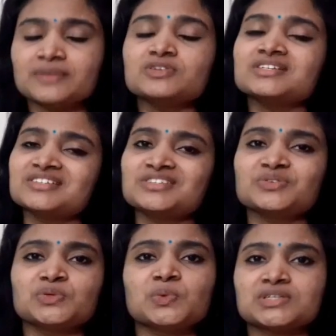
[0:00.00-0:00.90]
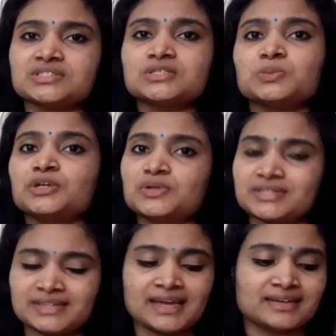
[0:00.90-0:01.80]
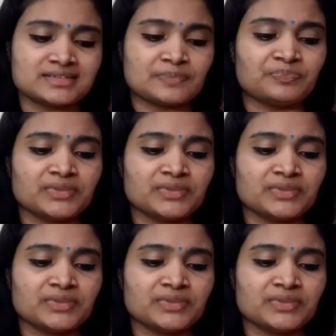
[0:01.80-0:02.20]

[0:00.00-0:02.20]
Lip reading: I would suggest you to watch this video till the end.